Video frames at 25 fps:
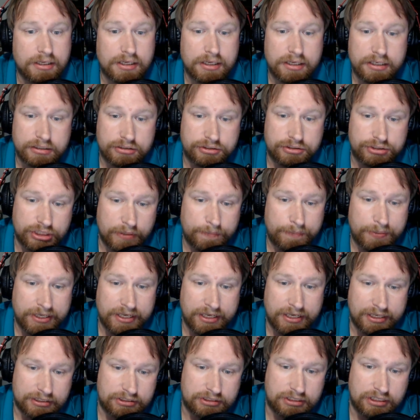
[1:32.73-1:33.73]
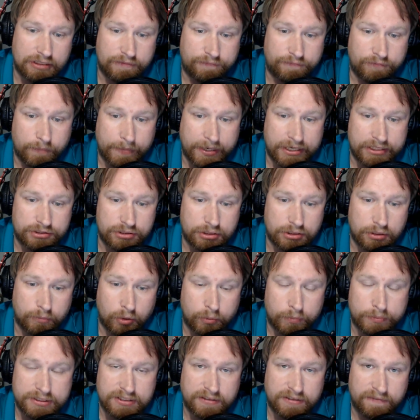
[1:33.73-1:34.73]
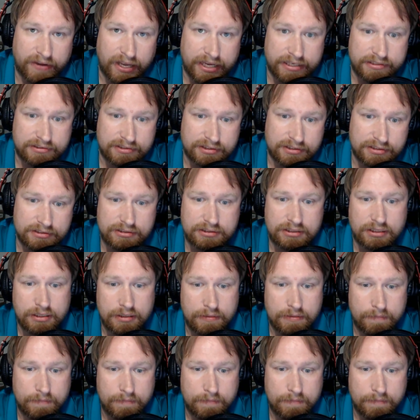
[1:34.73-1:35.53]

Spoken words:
GPS information on mobile devices,